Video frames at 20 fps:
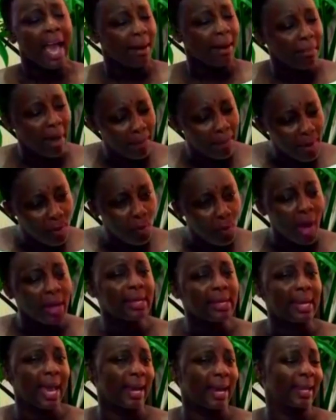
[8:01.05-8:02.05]
And Mommy,
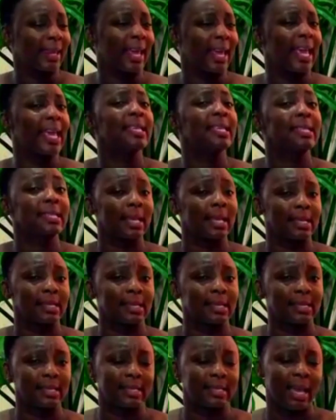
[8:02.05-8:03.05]
one day, another
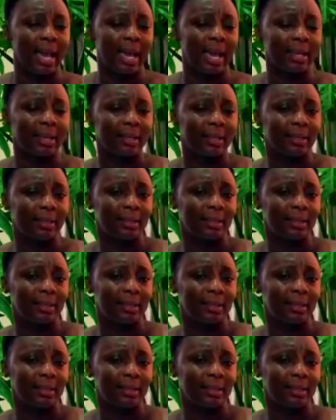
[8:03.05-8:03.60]
instance is that